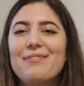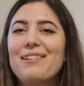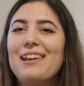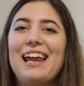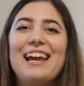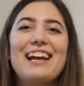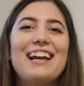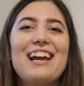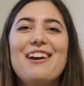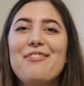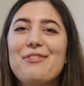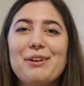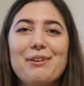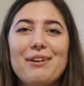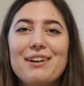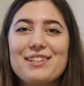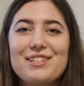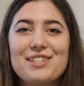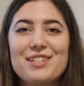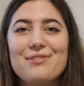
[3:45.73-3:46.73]
like
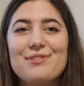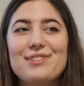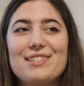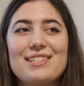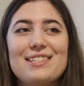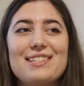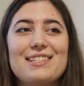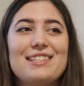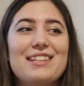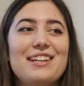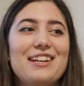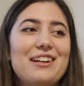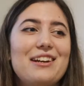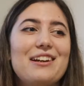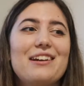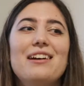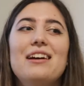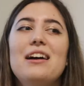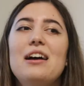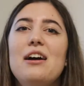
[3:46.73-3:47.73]
everyone chooses
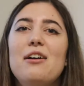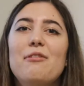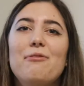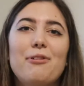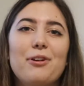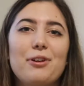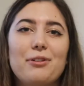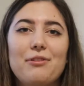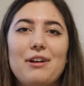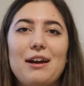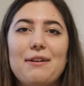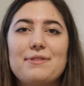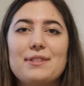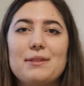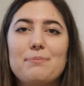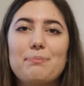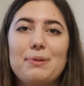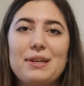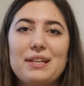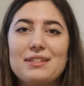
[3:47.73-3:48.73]
their photographs
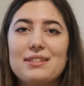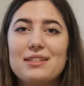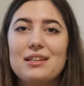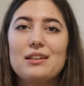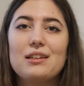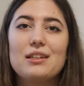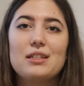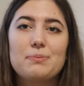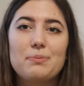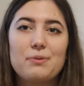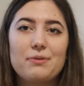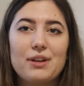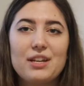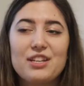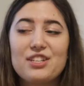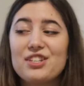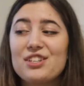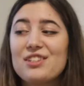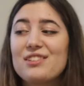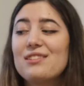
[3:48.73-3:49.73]
and pics and
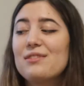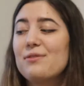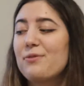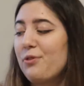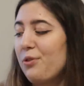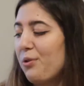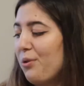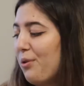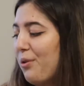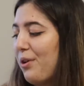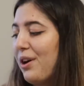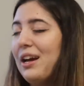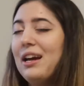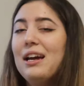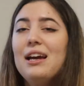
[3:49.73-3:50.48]
inspiration for